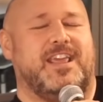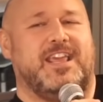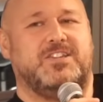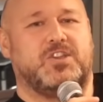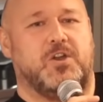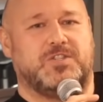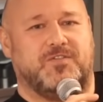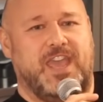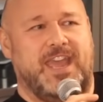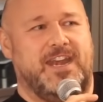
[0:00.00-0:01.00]
East Coast
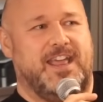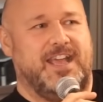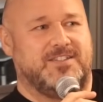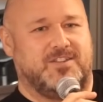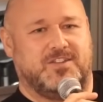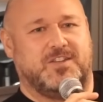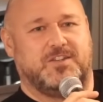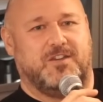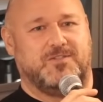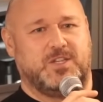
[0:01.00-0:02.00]
of Canada has just
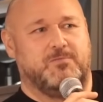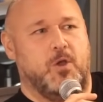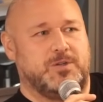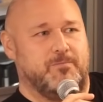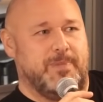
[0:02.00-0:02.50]
such a smoked